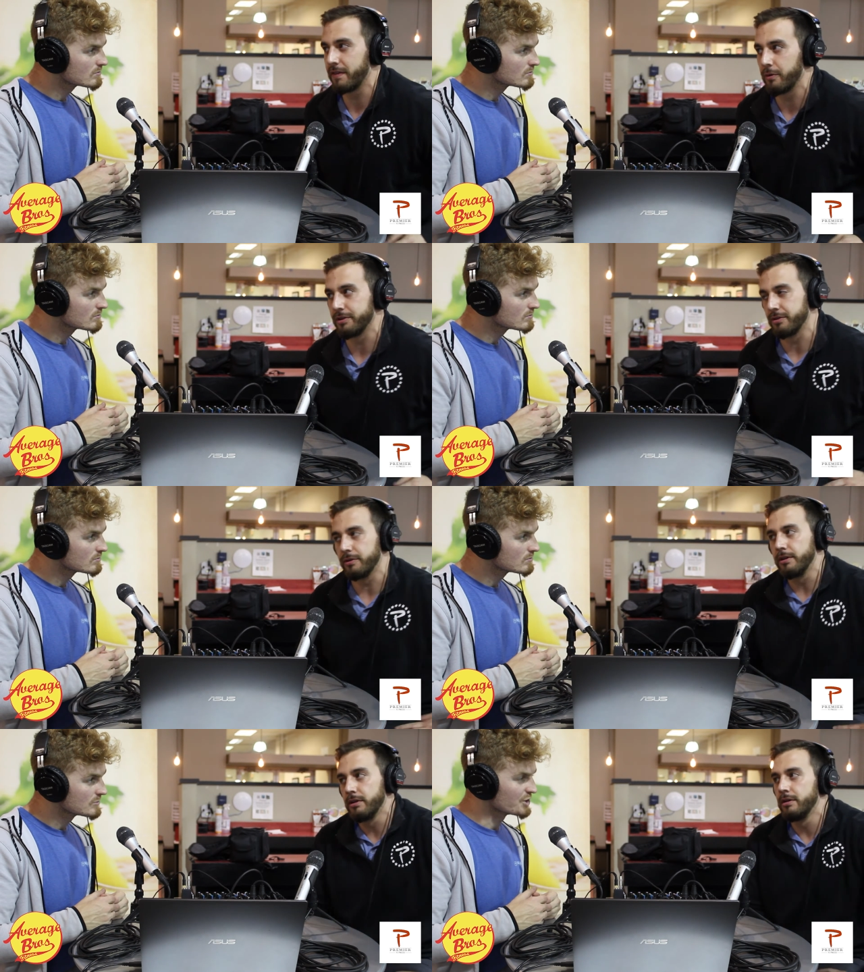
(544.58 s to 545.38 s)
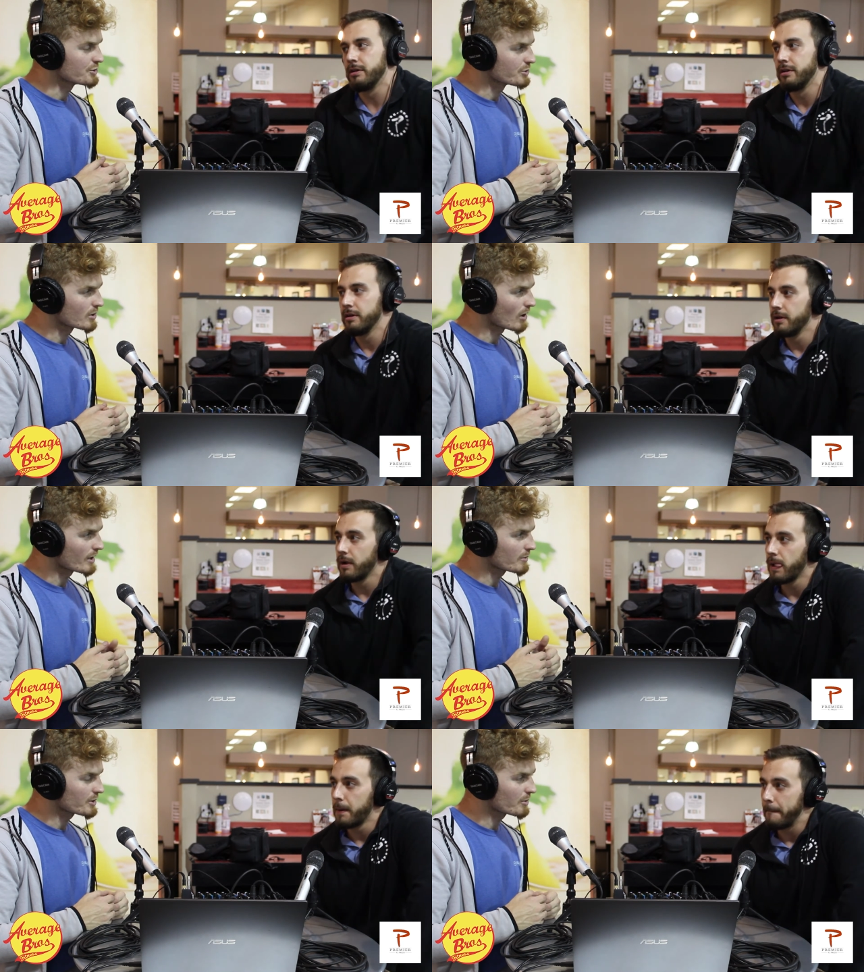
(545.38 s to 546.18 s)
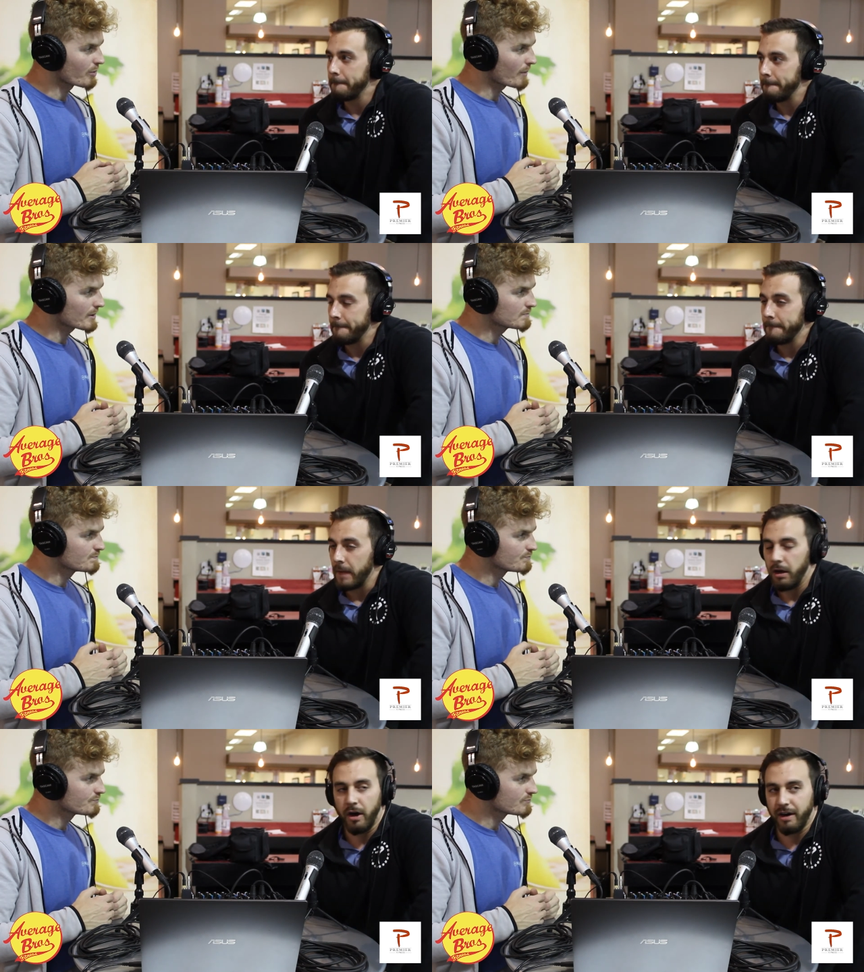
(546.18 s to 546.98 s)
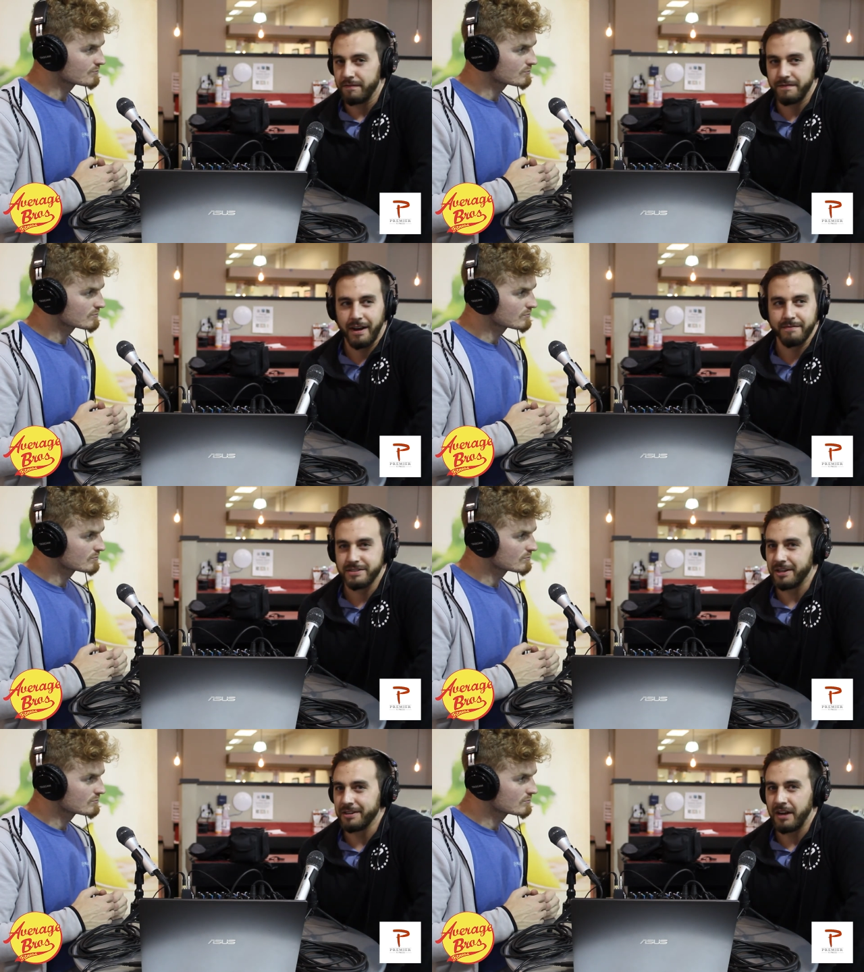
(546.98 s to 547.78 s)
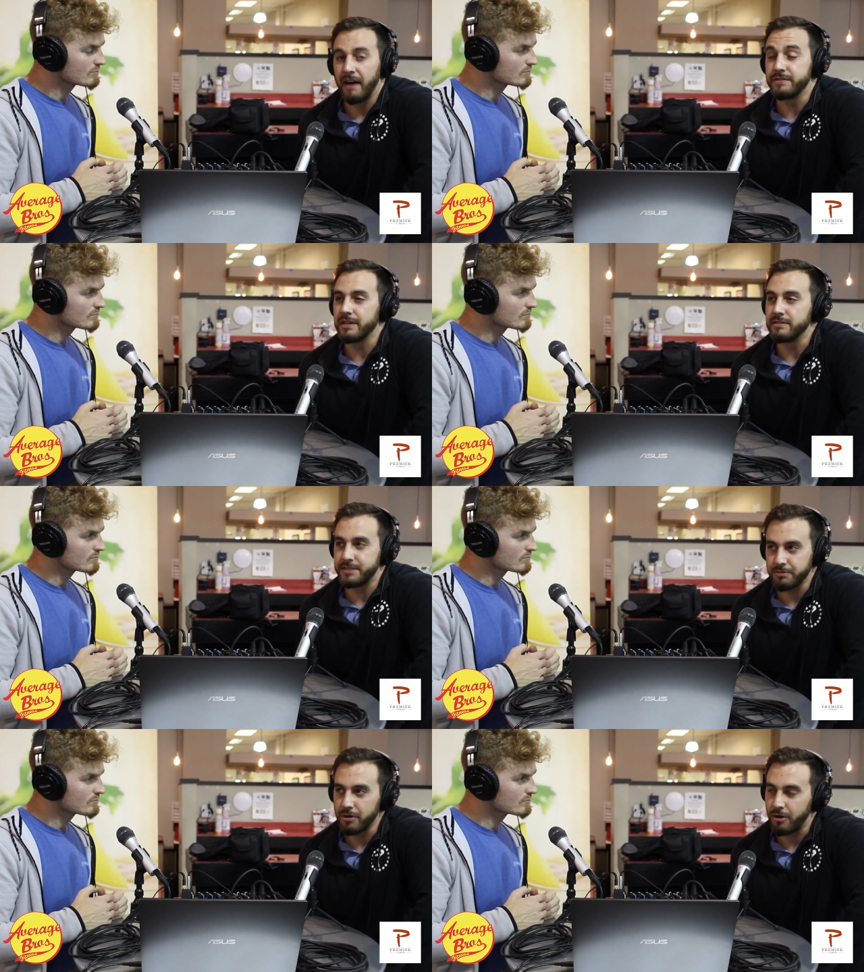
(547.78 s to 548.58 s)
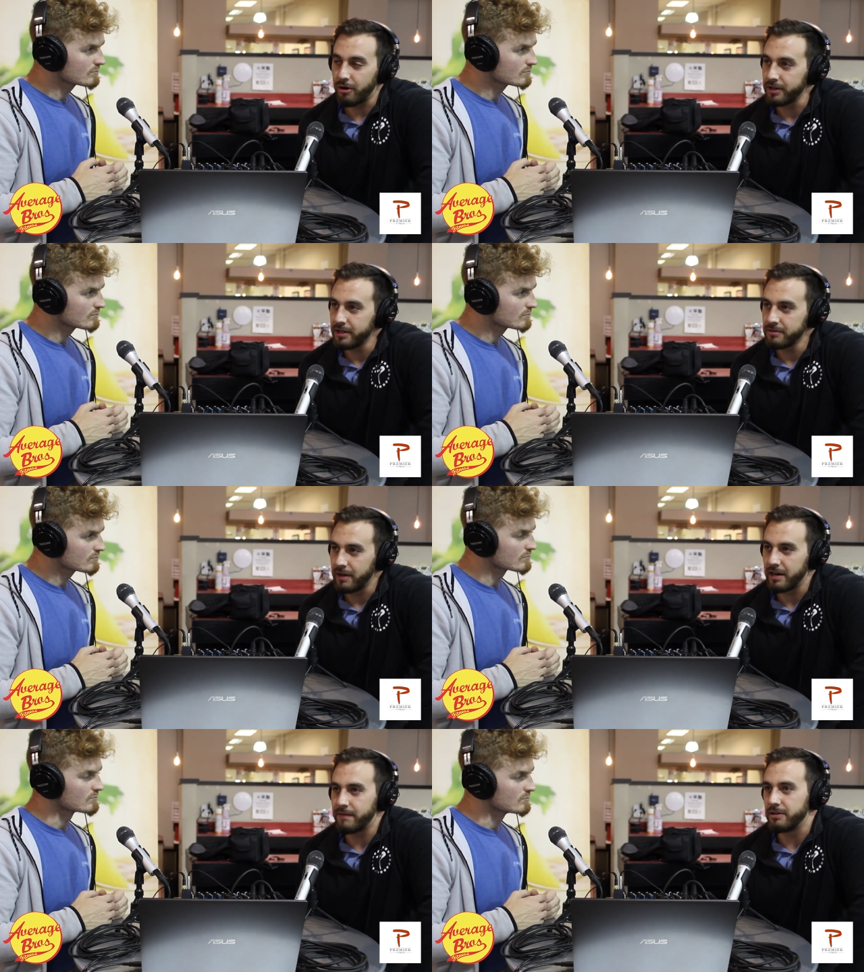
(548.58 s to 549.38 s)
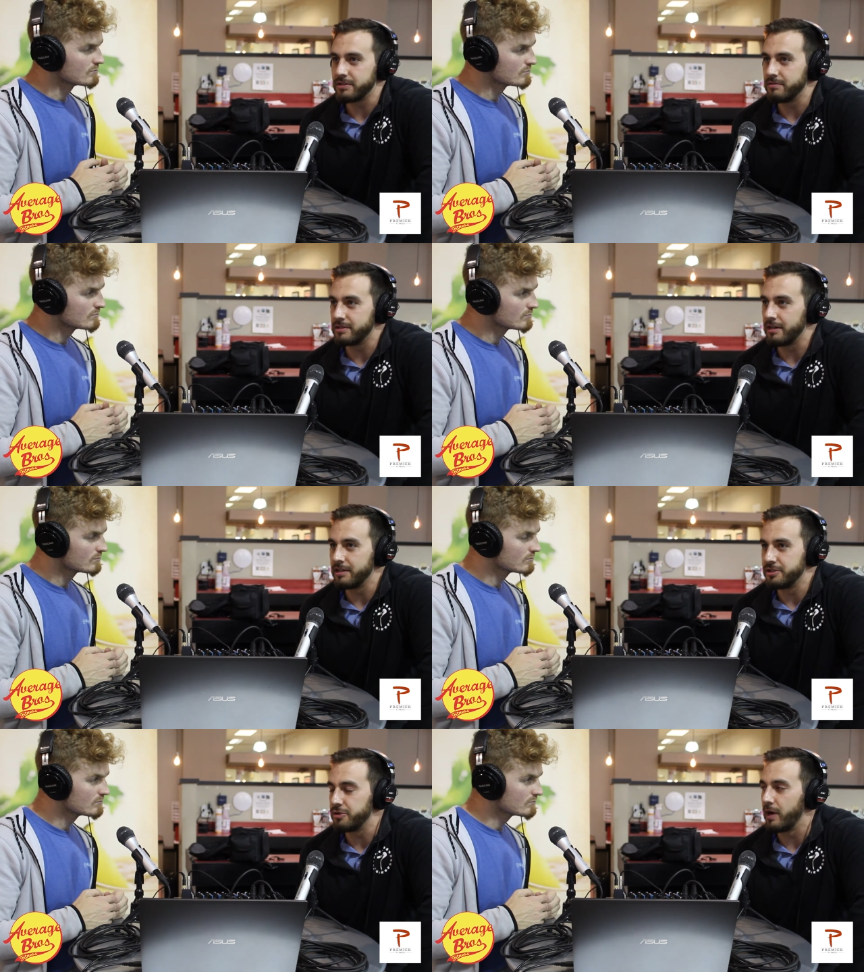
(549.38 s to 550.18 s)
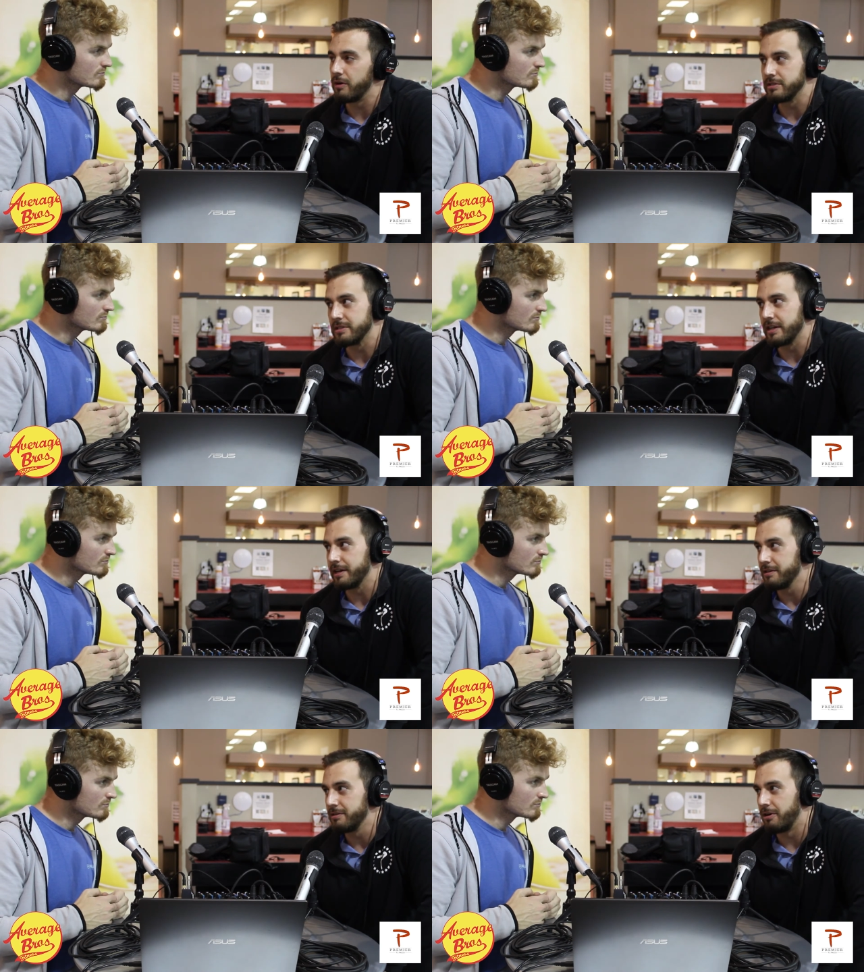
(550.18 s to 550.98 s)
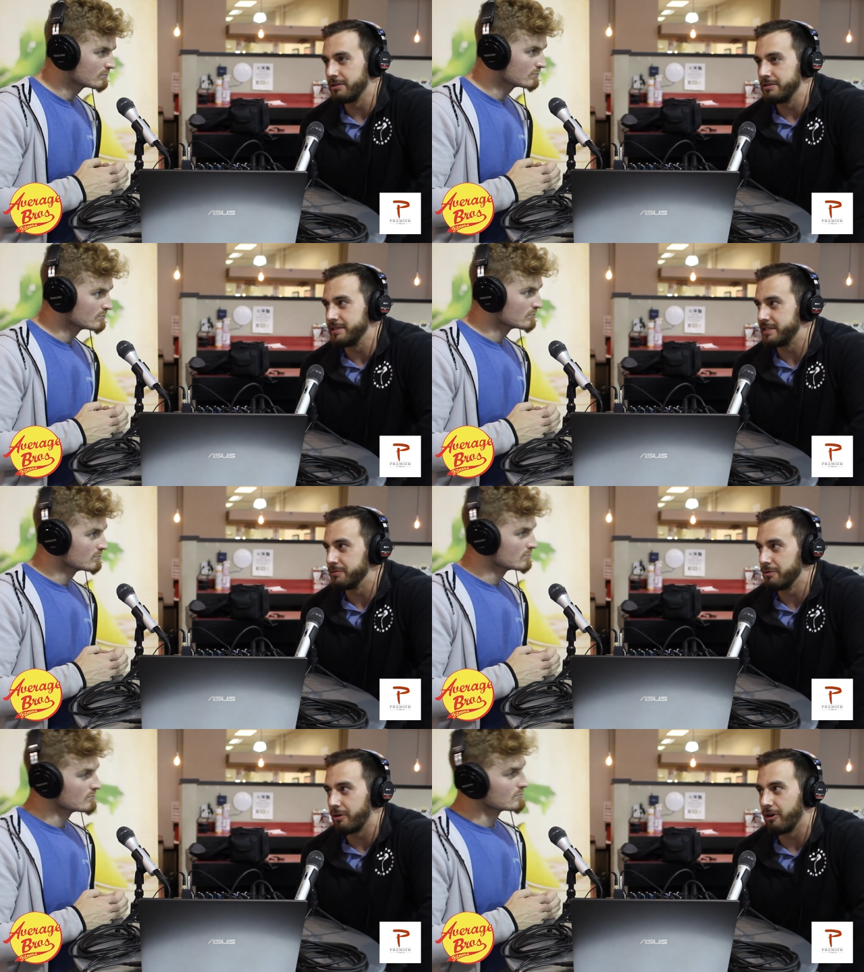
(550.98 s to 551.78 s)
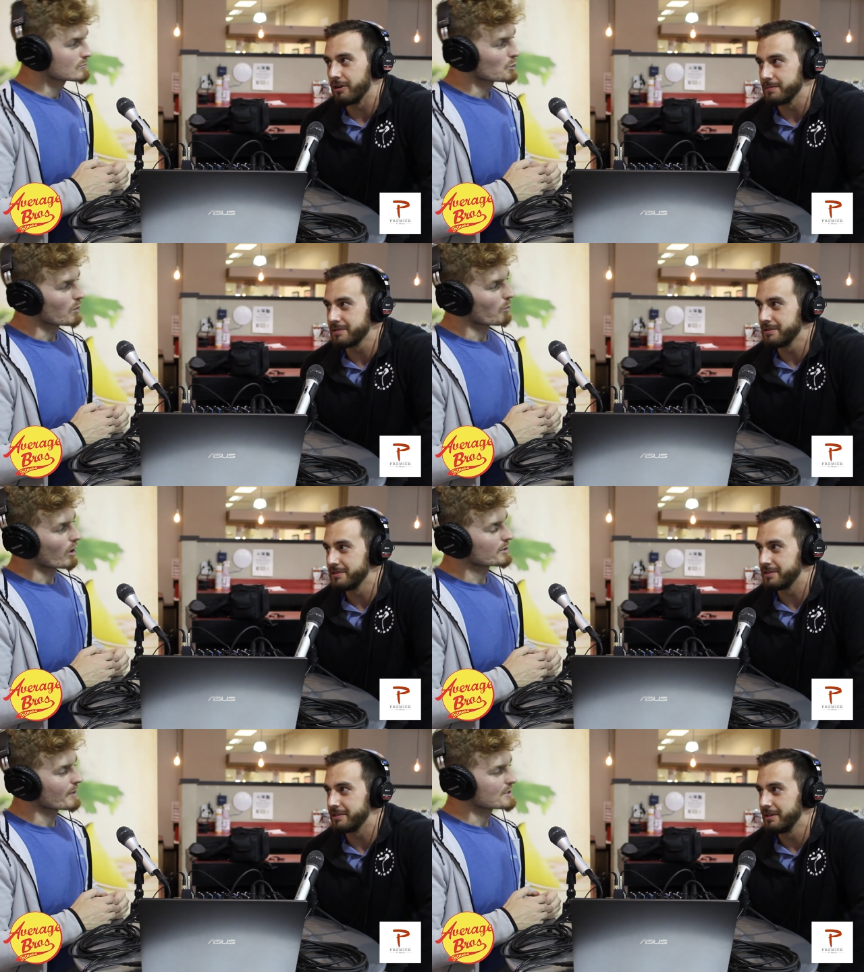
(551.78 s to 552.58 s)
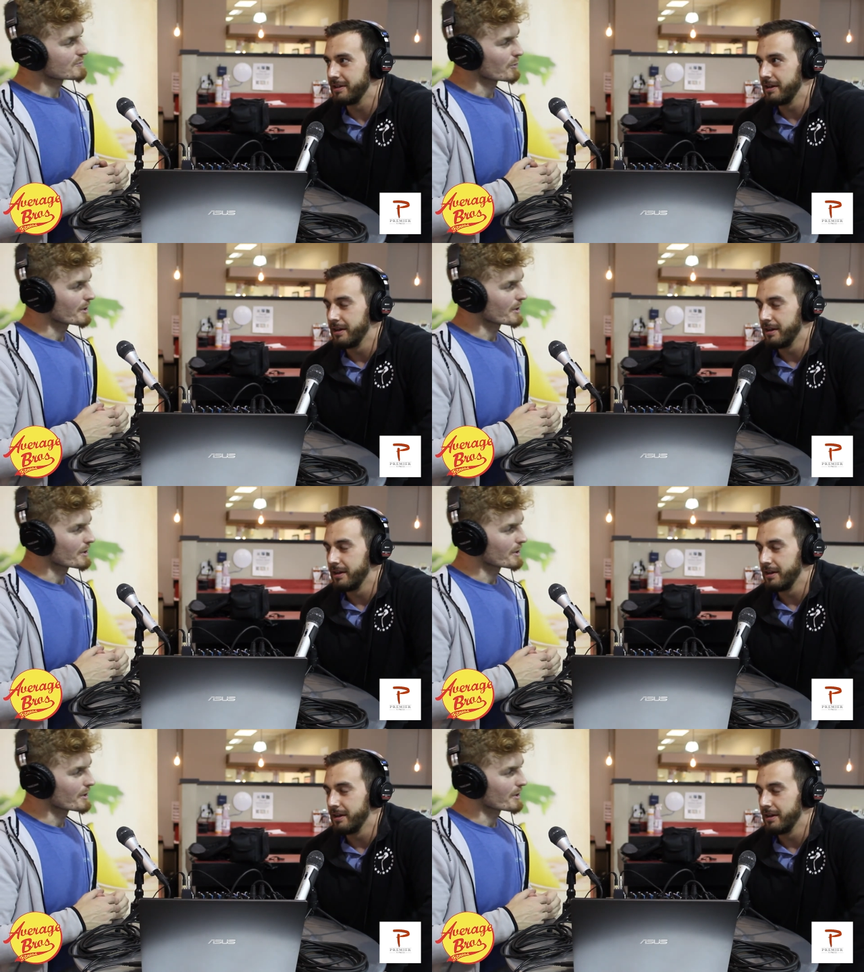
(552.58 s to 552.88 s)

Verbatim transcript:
Speaker 1: what they were doing.
Speaker 2: Did you do cardio when you were prepping?
Speaker 1: Uh, I've, I've done I've done zero cardio, and mm -hmm. I've mm-hmm. also done two hours a day on zero carbs. What
Speaker 2: worked best